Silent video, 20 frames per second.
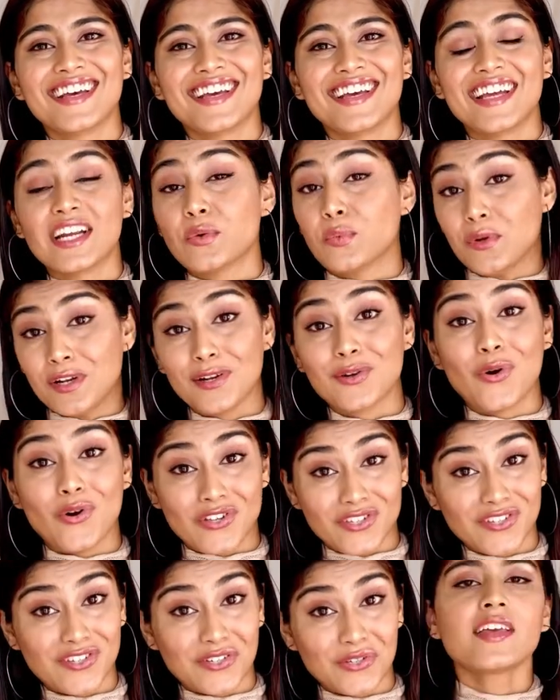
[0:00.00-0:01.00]
it will
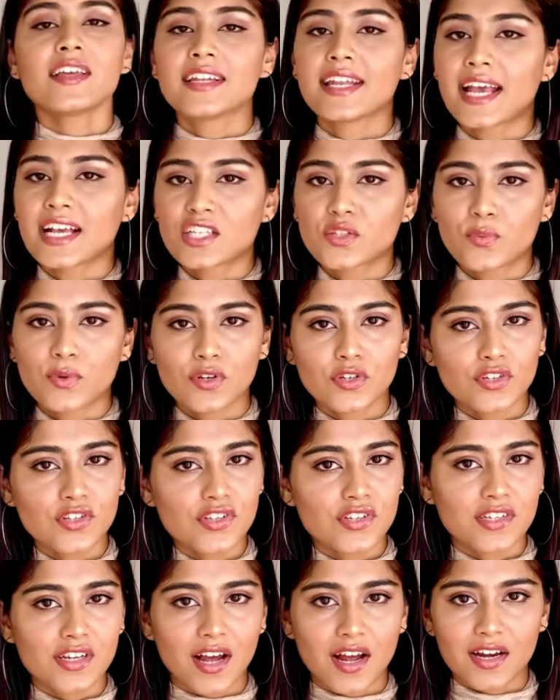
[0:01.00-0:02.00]
cost you. Next, we're gonna
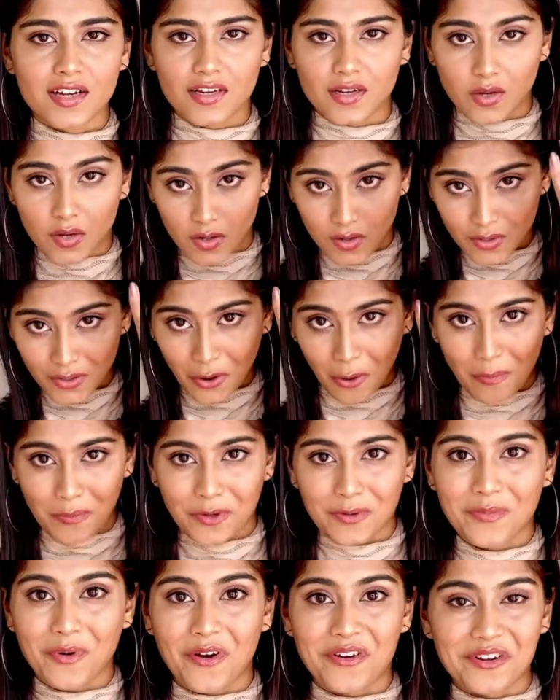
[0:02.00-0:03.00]
start top
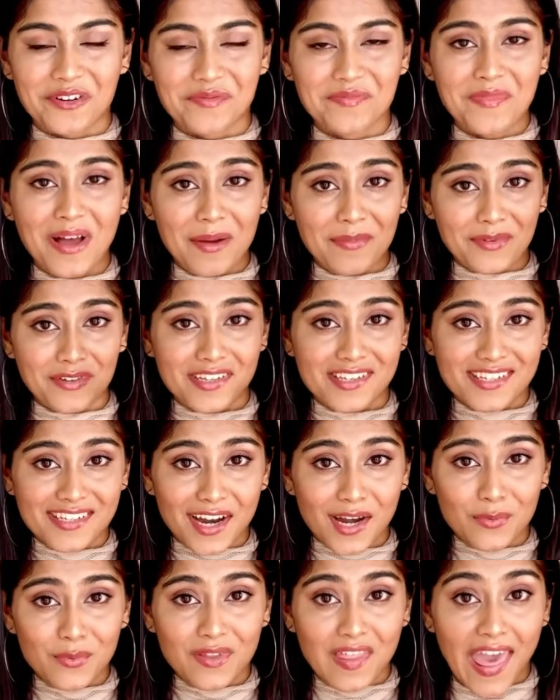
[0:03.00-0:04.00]
to bottom. I'm gonna
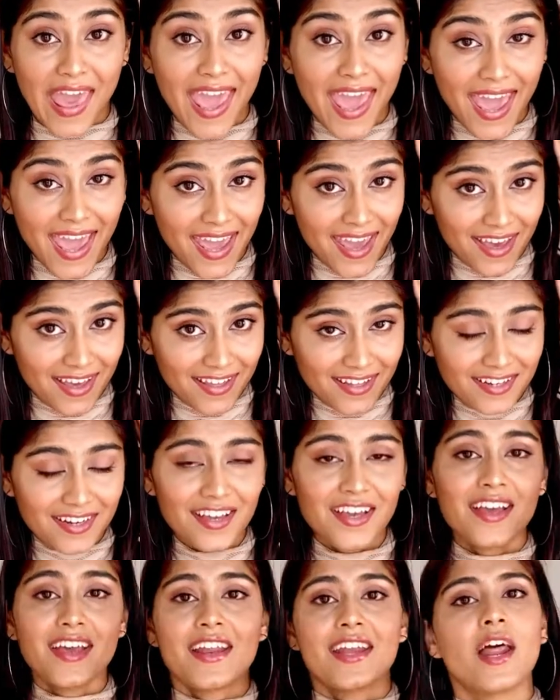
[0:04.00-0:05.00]
start with hair.
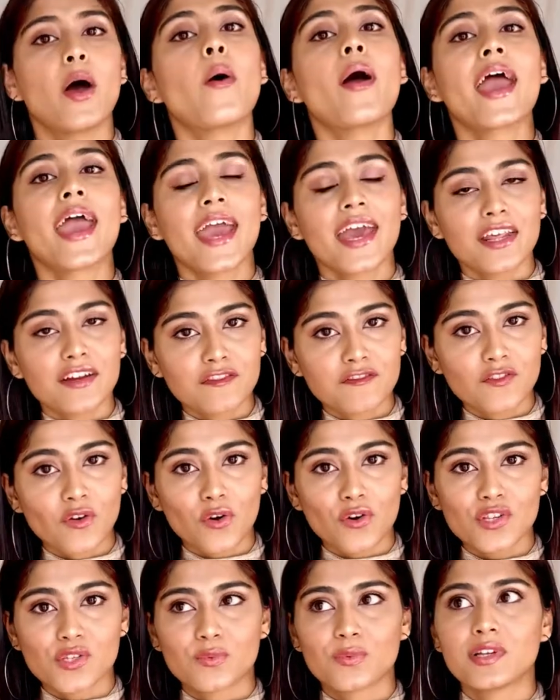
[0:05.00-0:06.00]
Now, hair of
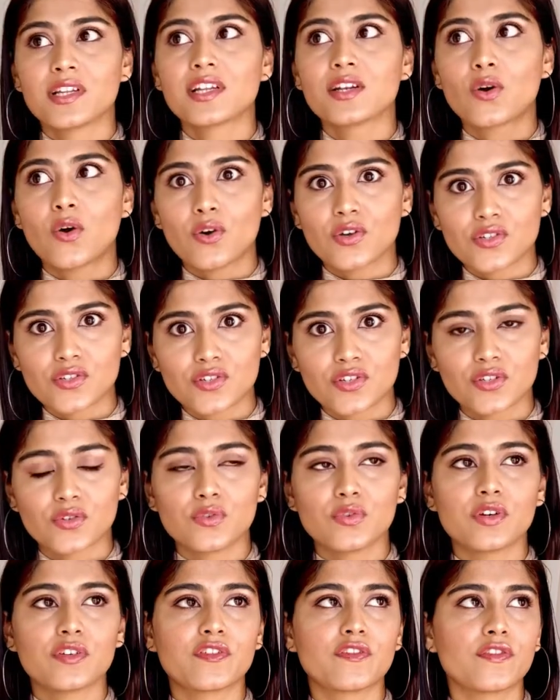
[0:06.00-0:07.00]
course will cost
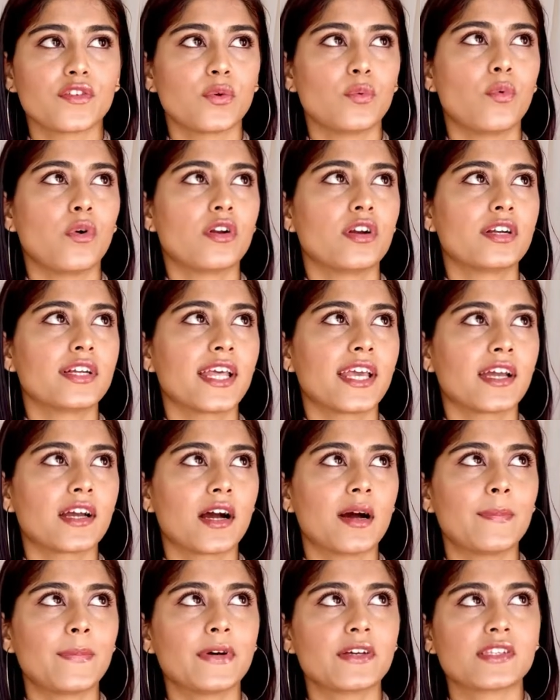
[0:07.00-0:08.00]
you if you want to take
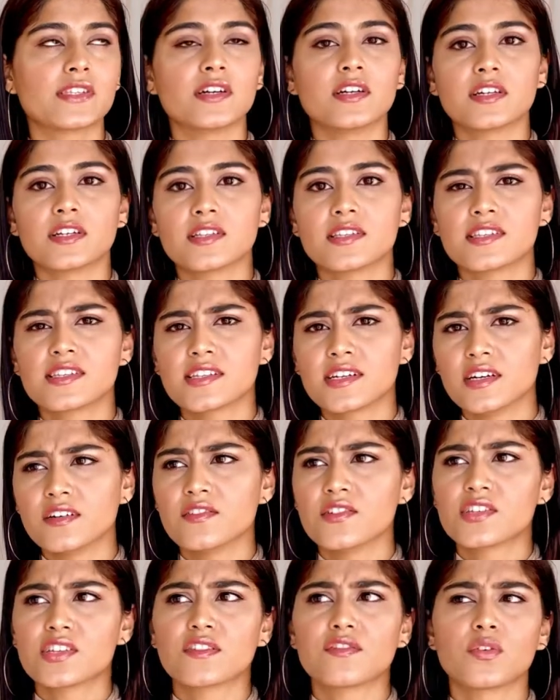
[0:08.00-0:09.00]
up a certain
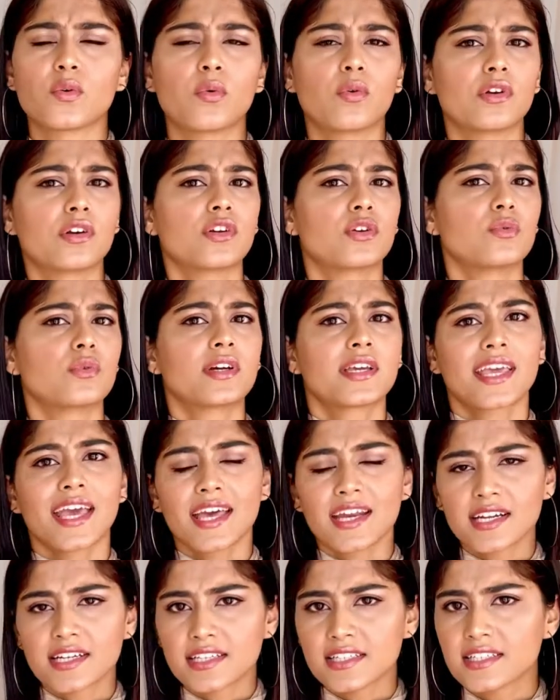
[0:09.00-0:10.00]
service, if you want to do a
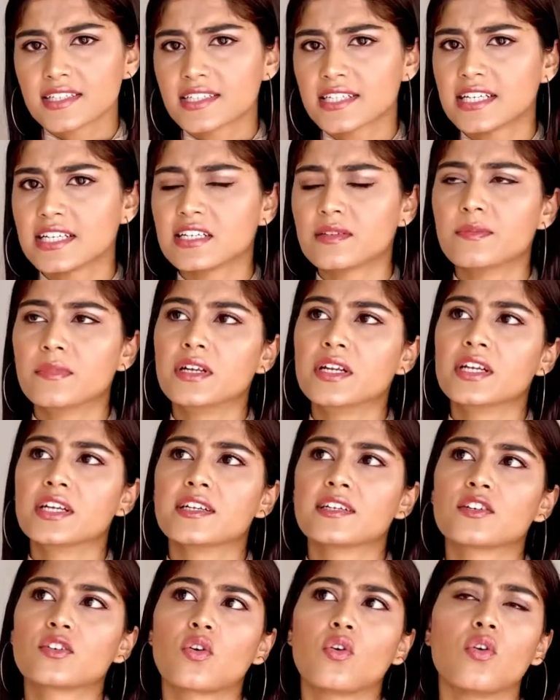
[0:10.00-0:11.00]
keratin
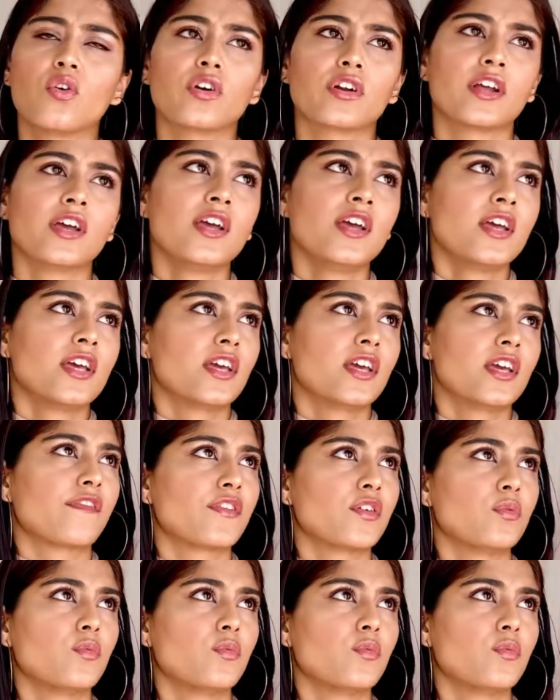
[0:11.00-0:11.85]
treatment, or if you